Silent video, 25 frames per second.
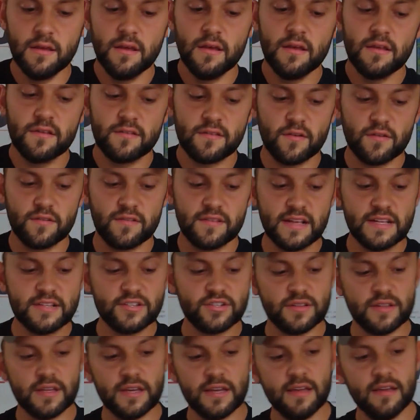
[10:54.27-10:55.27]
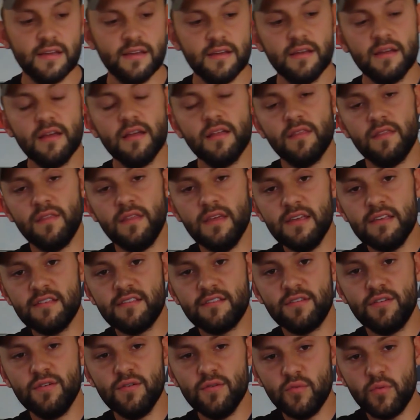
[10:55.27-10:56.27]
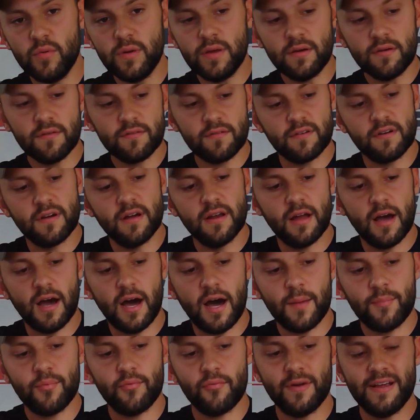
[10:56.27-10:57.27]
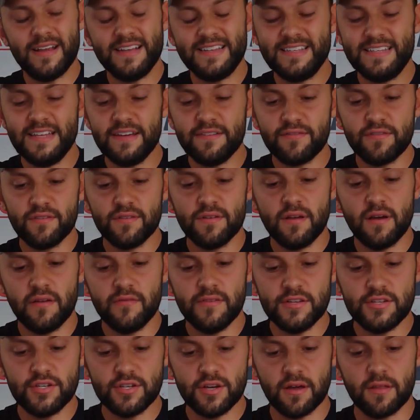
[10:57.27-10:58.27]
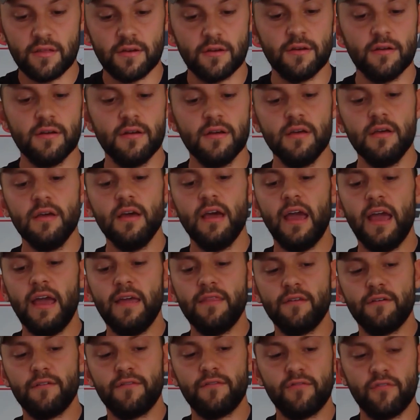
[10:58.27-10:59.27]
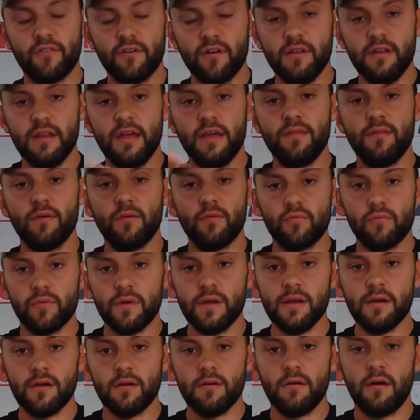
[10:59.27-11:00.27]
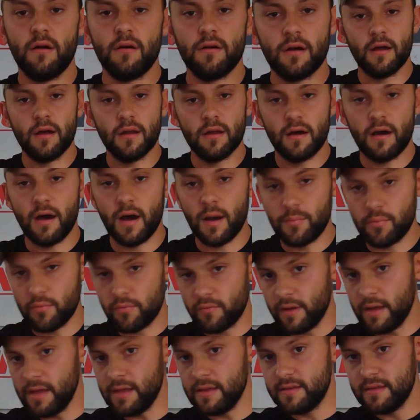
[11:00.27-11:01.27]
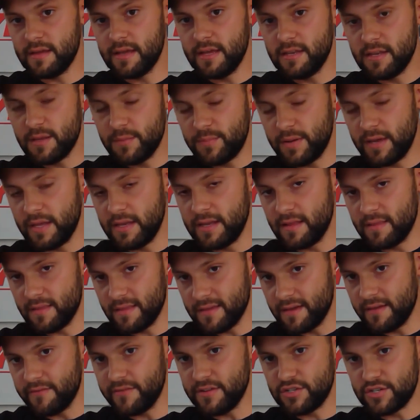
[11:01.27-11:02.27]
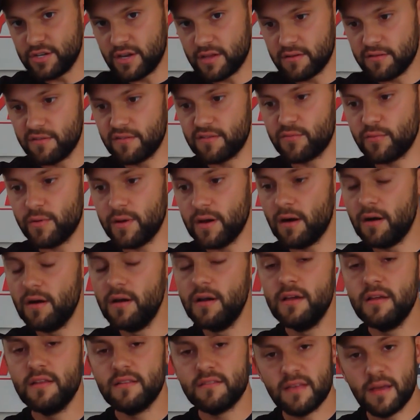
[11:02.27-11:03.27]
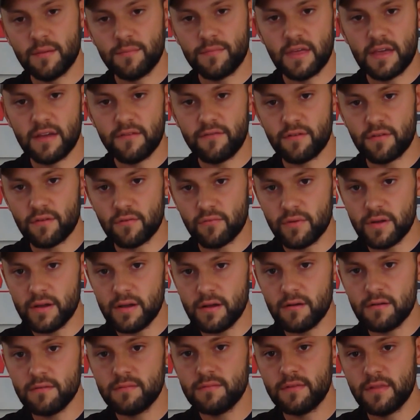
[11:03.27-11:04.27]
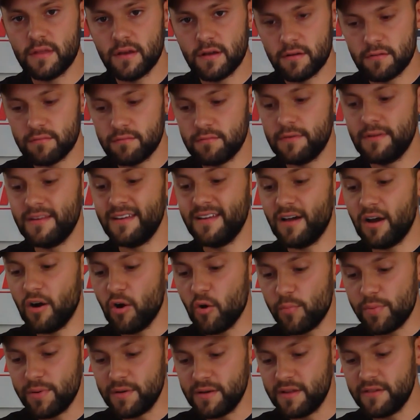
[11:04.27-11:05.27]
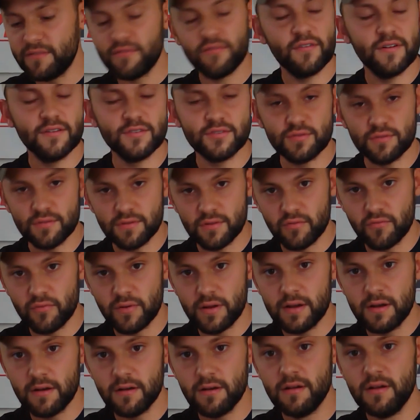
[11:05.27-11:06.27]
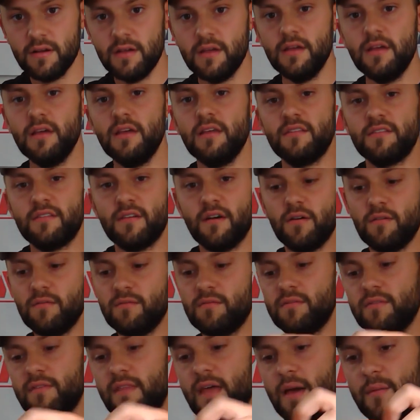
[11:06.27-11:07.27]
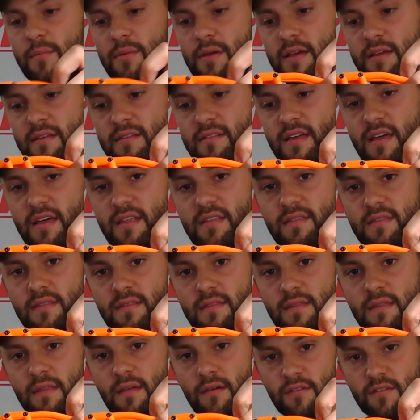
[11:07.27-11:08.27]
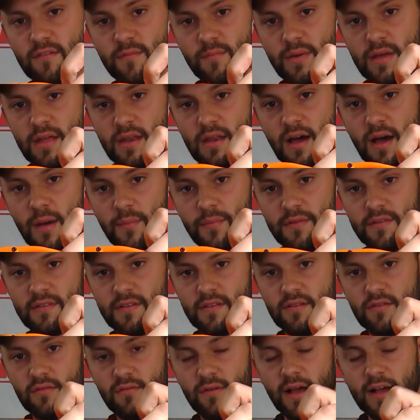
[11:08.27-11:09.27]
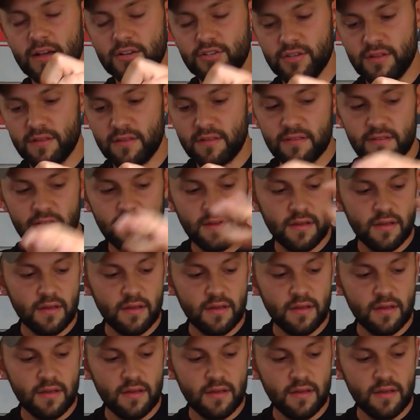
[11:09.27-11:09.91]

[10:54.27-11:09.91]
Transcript: So essentially, these two wheels are going to operate different of each other, and the front and the rear are to operate independently of each other as well. Same thing for the rear, they're open differential in the rear. So that being said, they'll spin opposite directions.